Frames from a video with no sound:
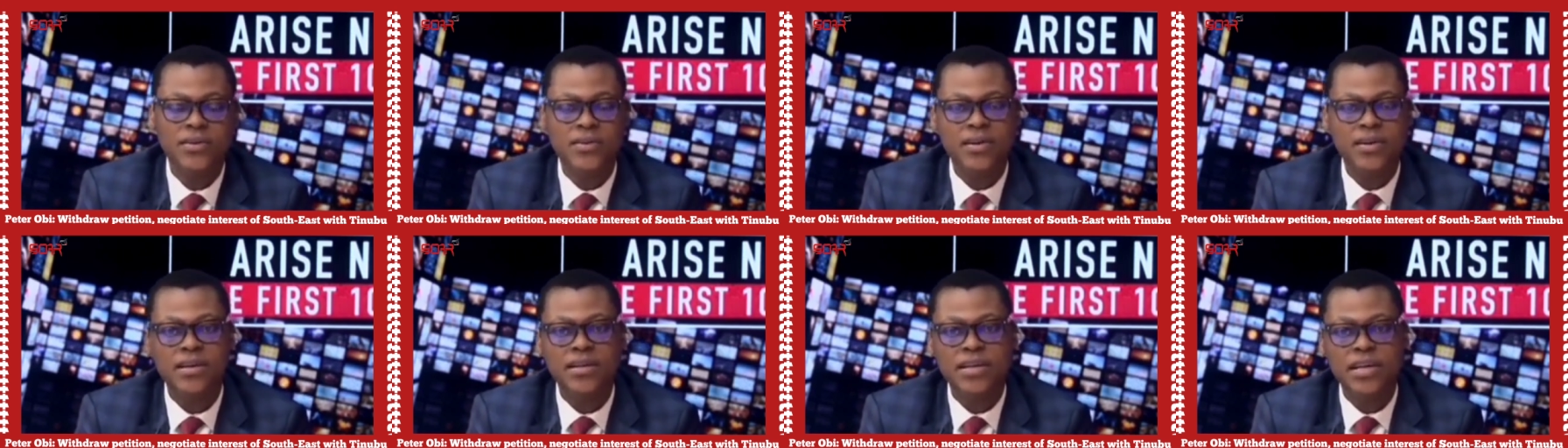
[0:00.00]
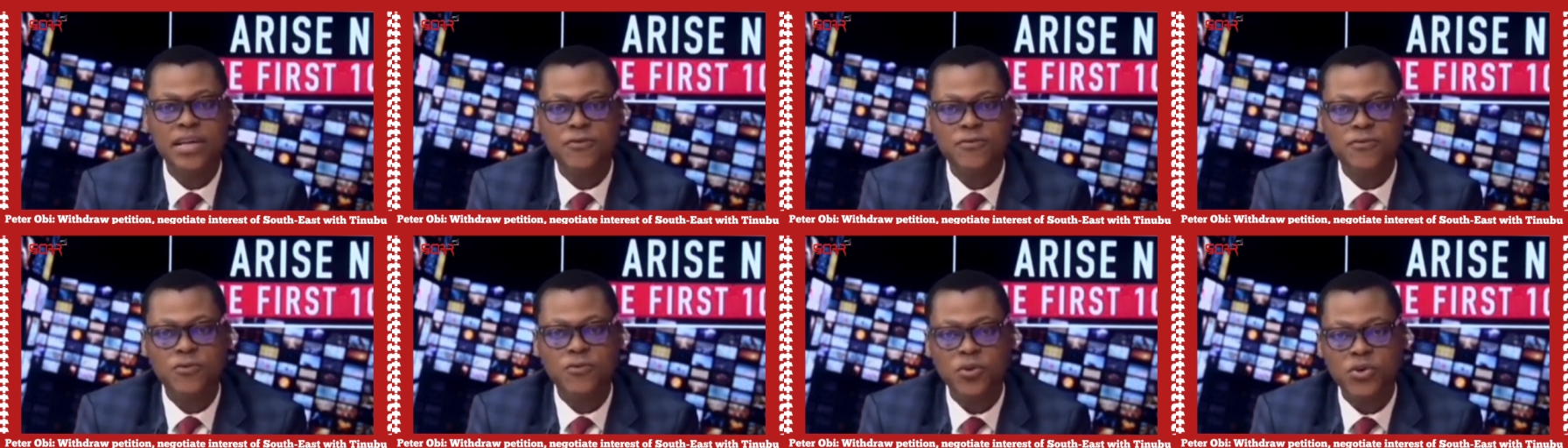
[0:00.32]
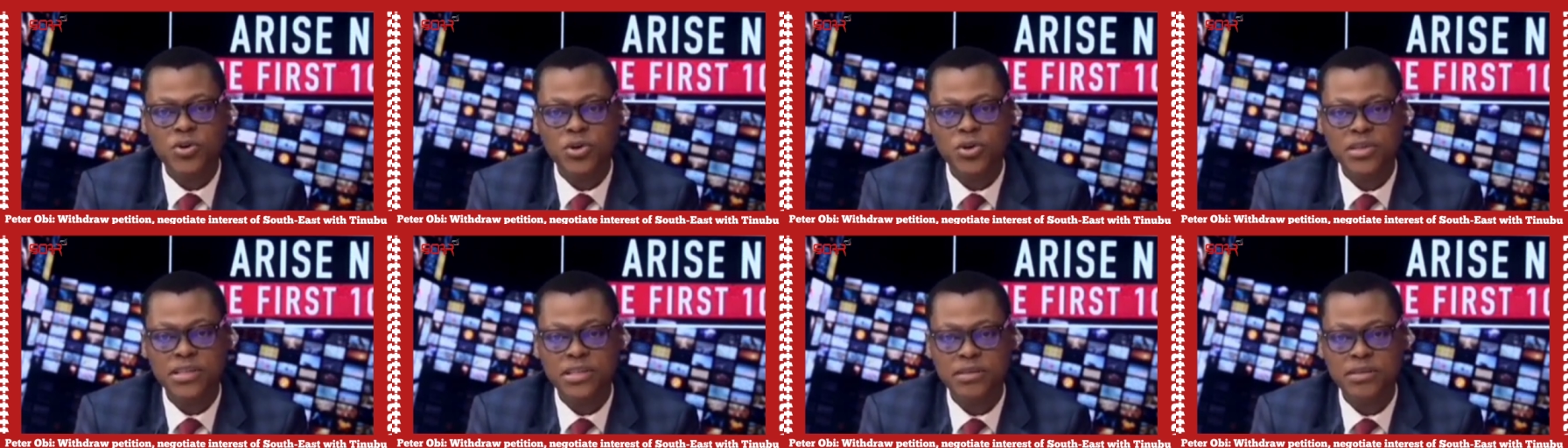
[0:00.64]
rather than
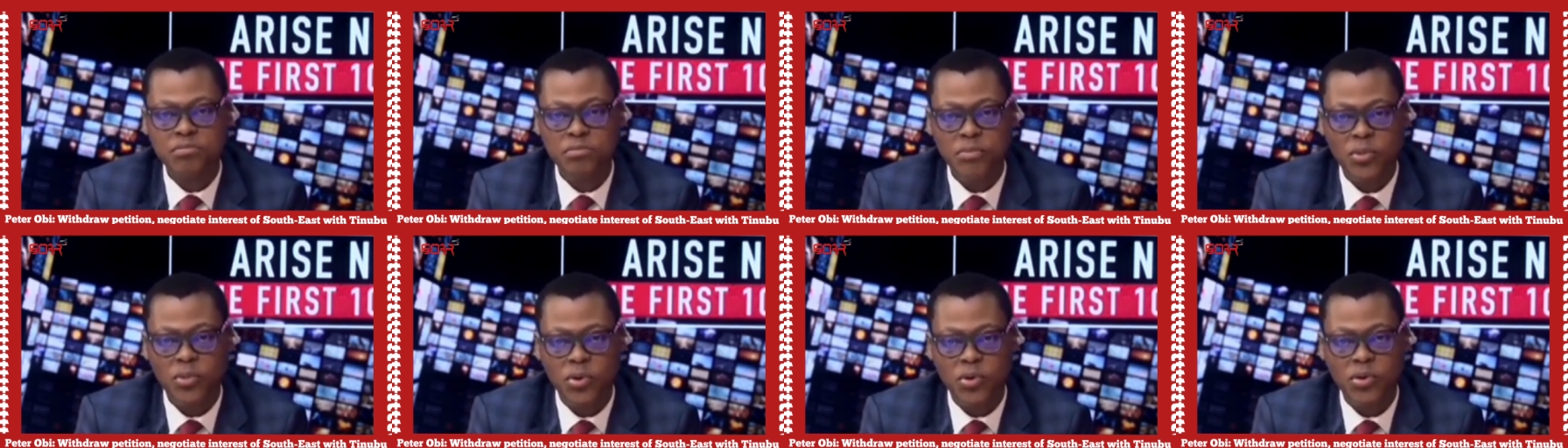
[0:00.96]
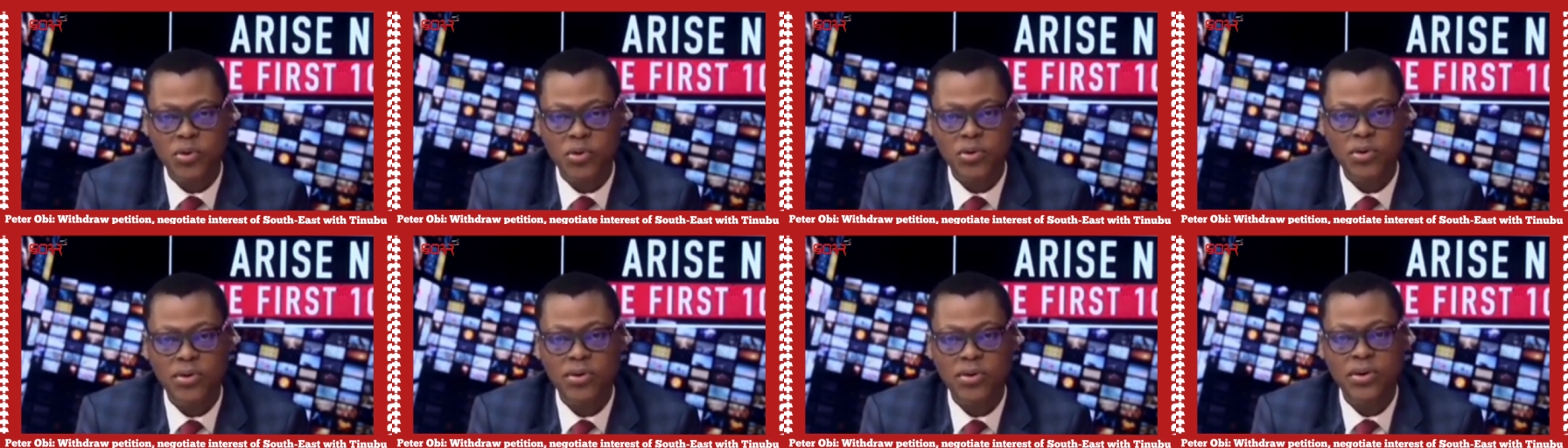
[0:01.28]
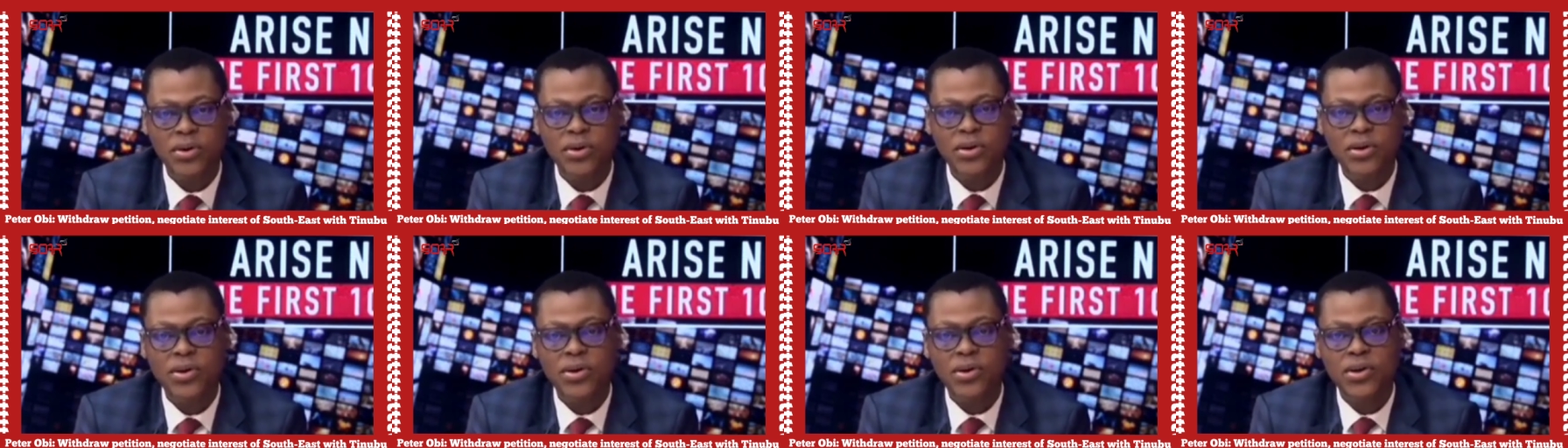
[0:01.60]
focusing more
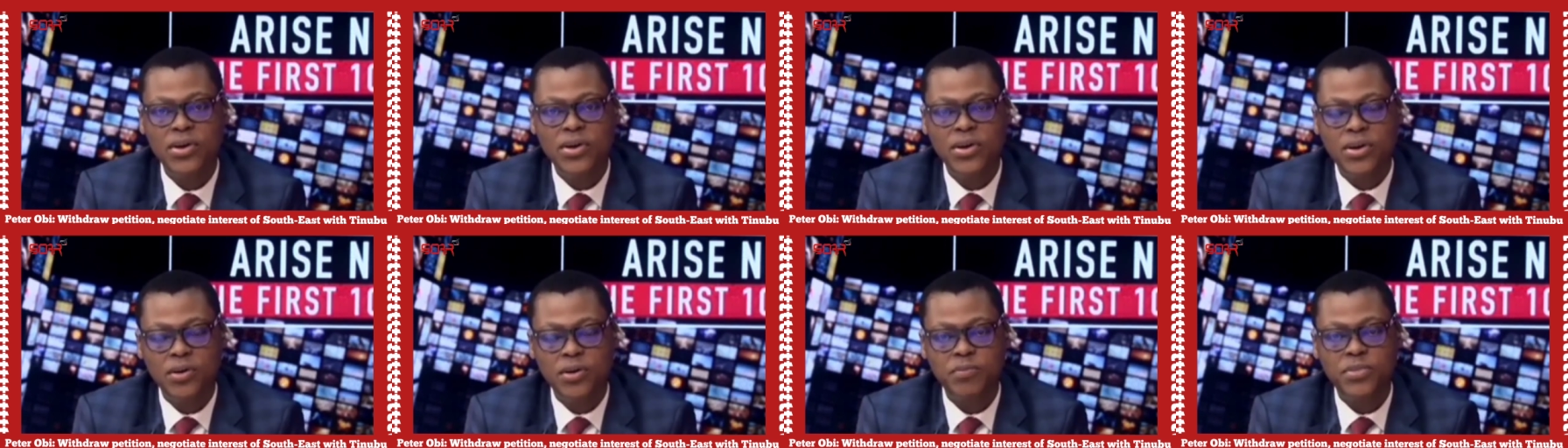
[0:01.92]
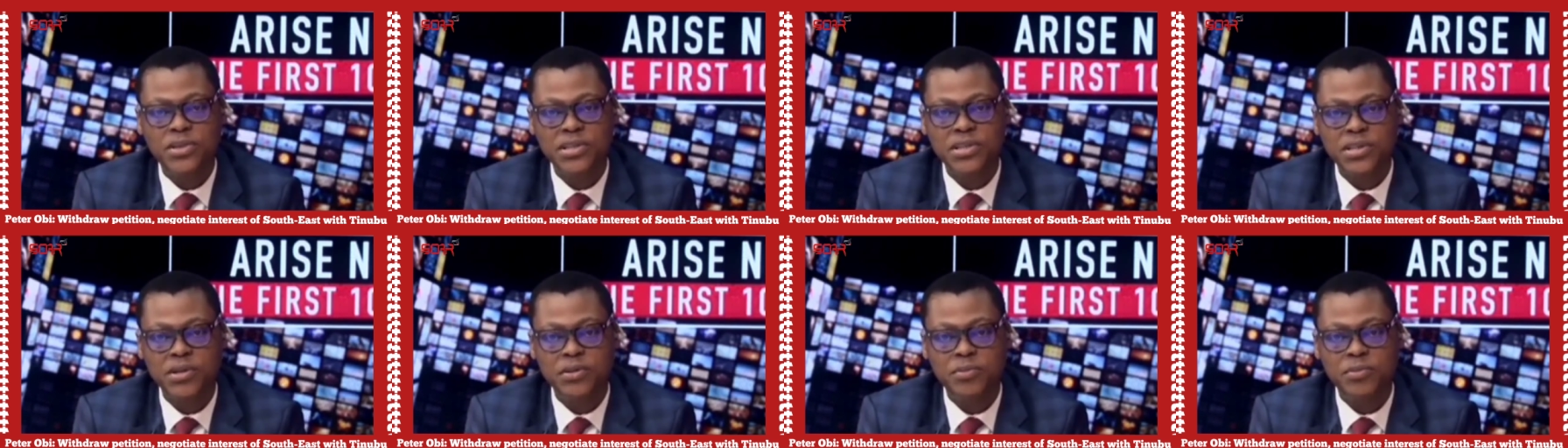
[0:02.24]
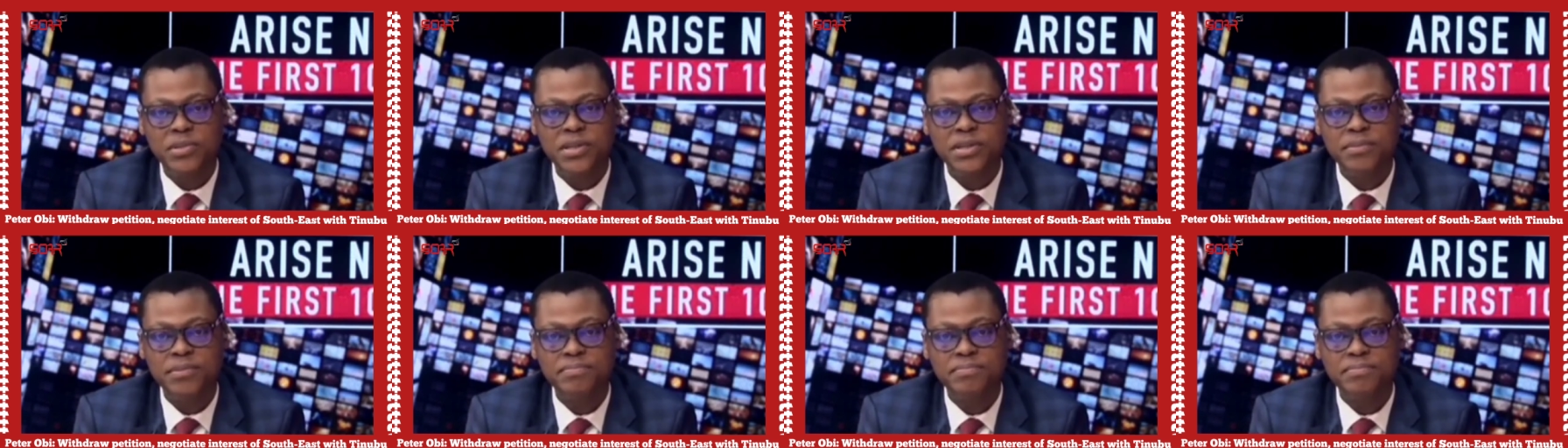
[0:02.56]
on Peter Obi.